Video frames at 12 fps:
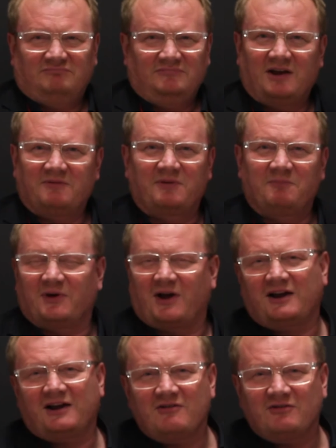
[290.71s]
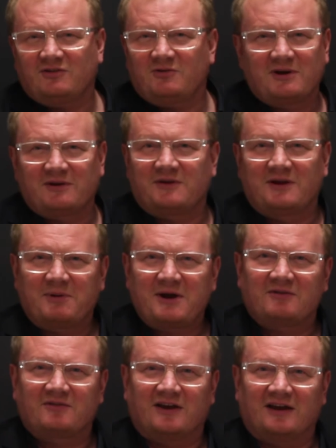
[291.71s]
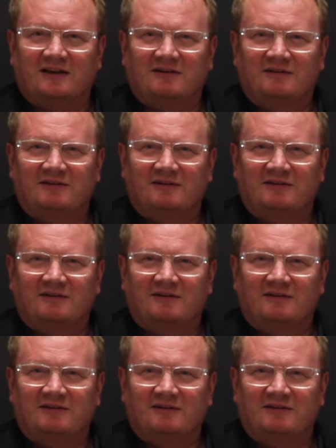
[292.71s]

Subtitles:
But I can't do anything about it.